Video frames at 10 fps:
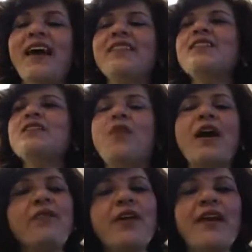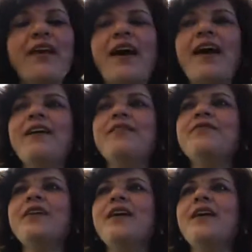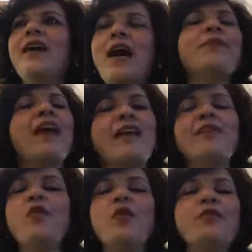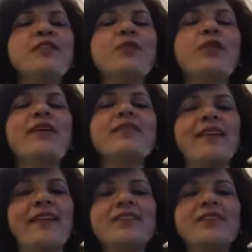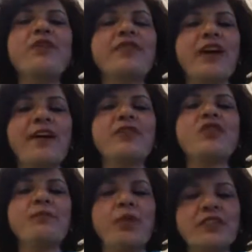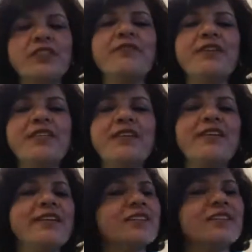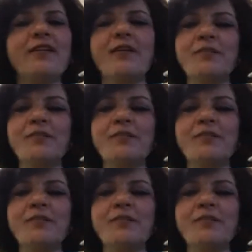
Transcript: And this is one way I'm carrying forward Surya's legacy of courage and positivity, his